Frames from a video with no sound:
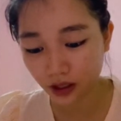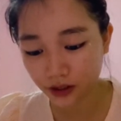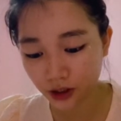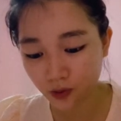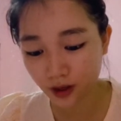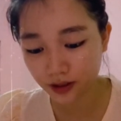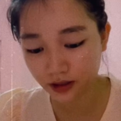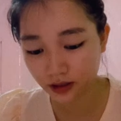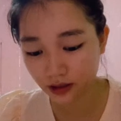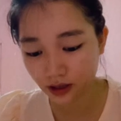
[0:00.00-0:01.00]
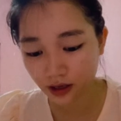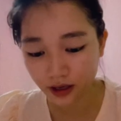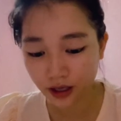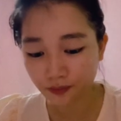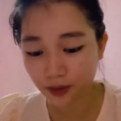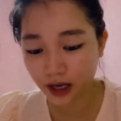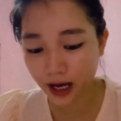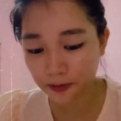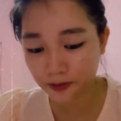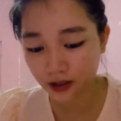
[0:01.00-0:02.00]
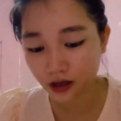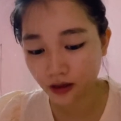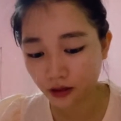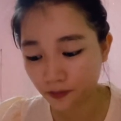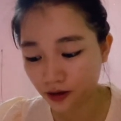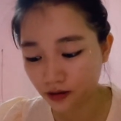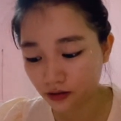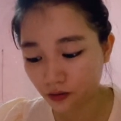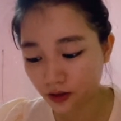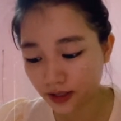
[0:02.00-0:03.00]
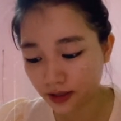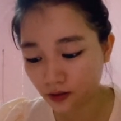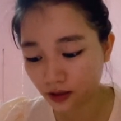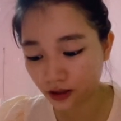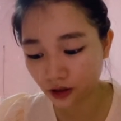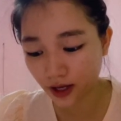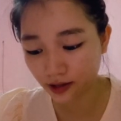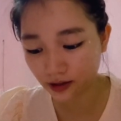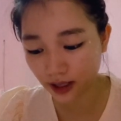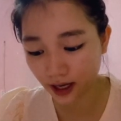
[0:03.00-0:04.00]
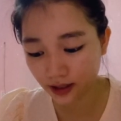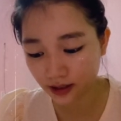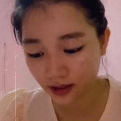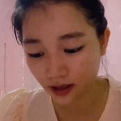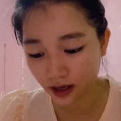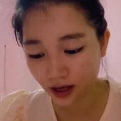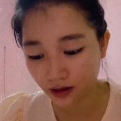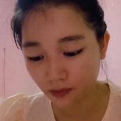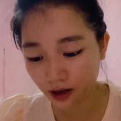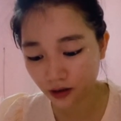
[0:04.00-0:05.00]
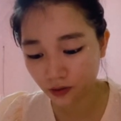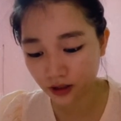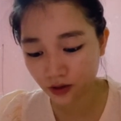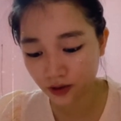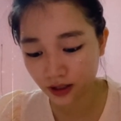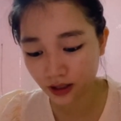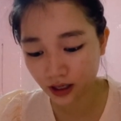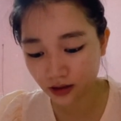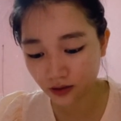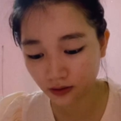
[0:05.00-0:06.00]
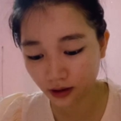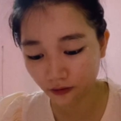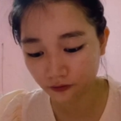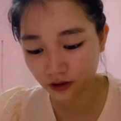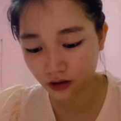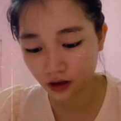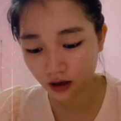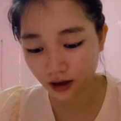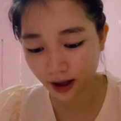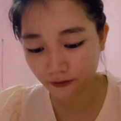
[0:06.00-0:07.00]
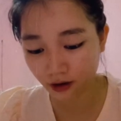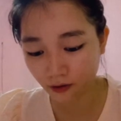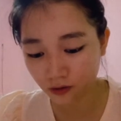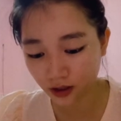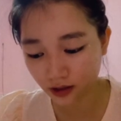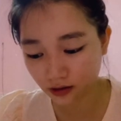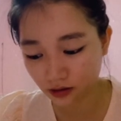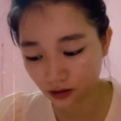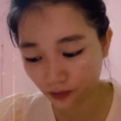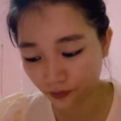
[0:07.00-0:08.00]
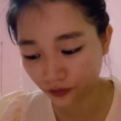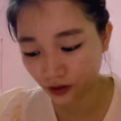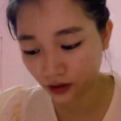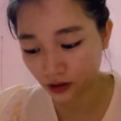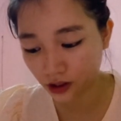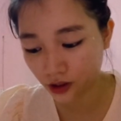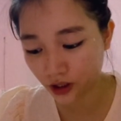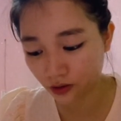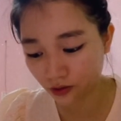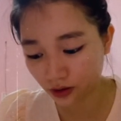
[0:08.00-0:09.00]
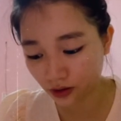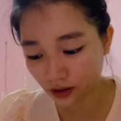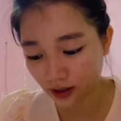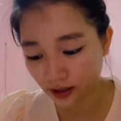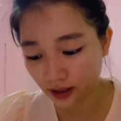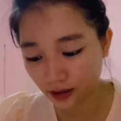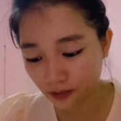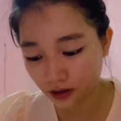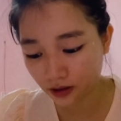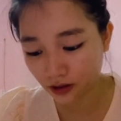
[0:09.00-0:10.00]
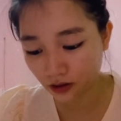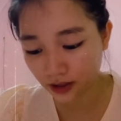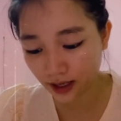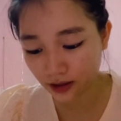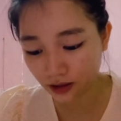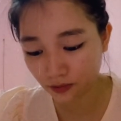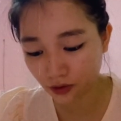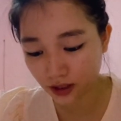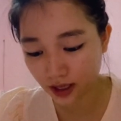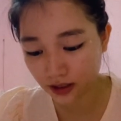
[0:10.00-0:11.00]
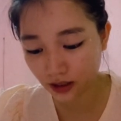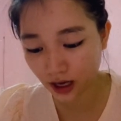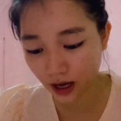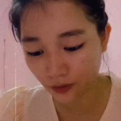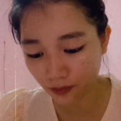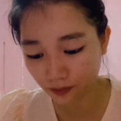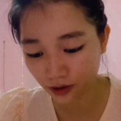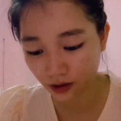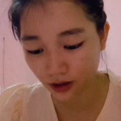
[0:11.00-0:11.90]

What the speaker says: She wondered if perhaps the bird was actually a giant kite and the man was using it to lift a heavy object. Intrigued, Clemens contacted Motenda Garib,